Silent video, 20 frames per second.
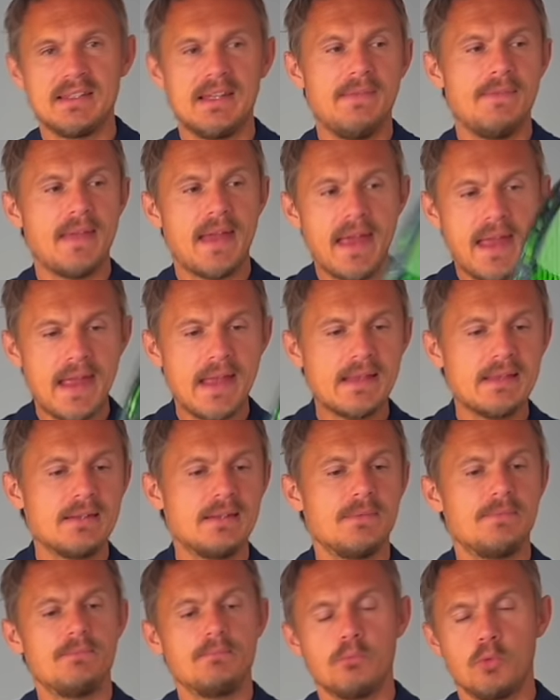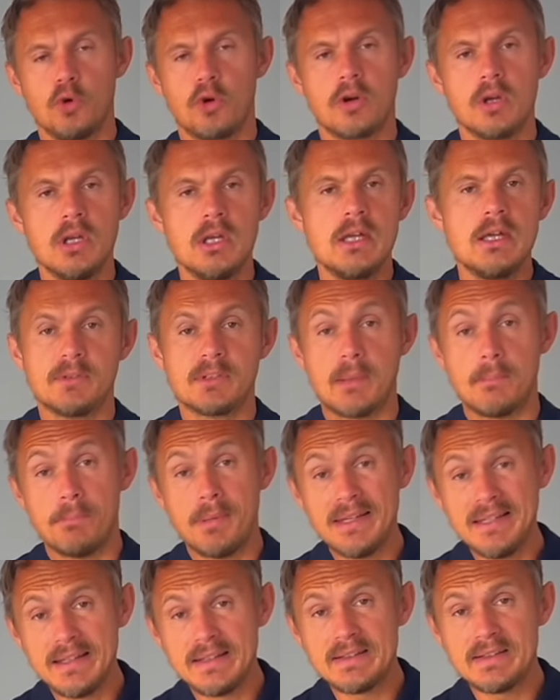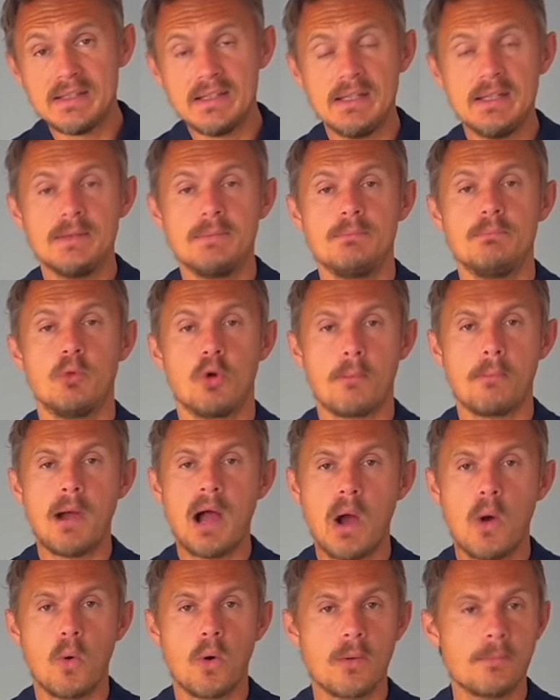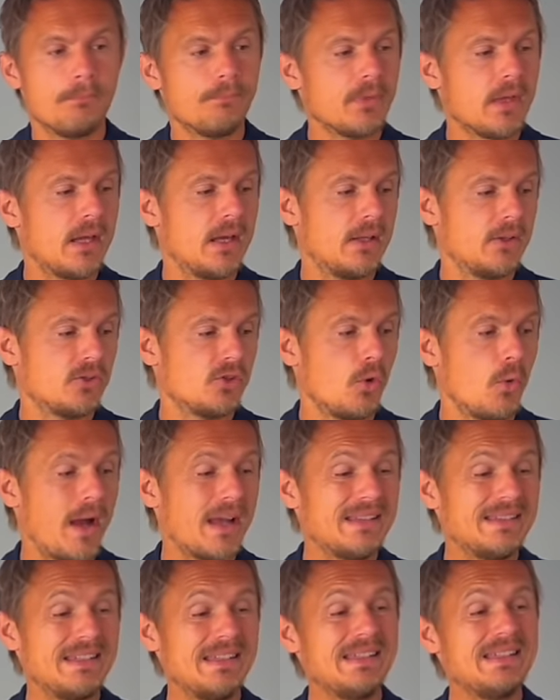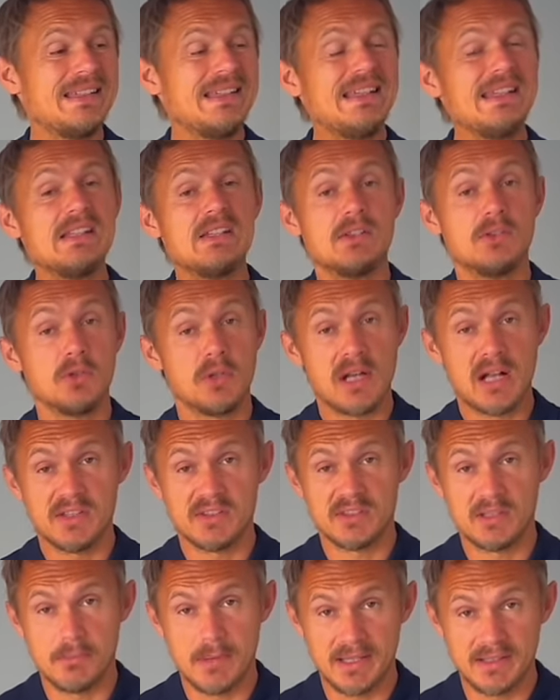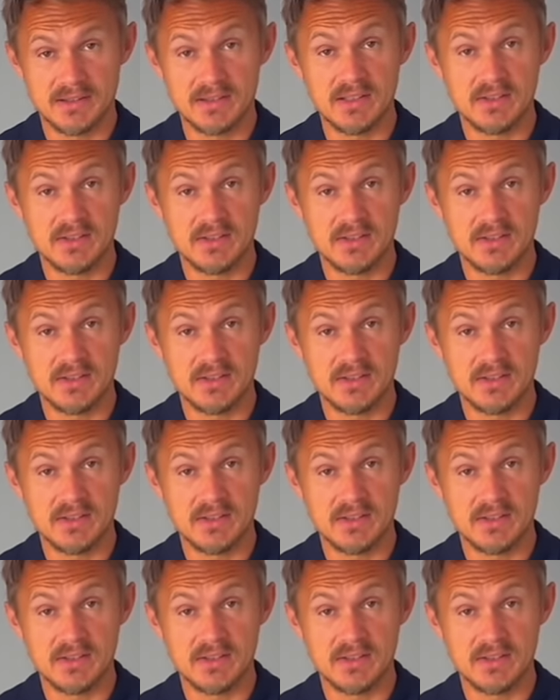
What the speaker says: in the head, more stability, more power. So I did need to customize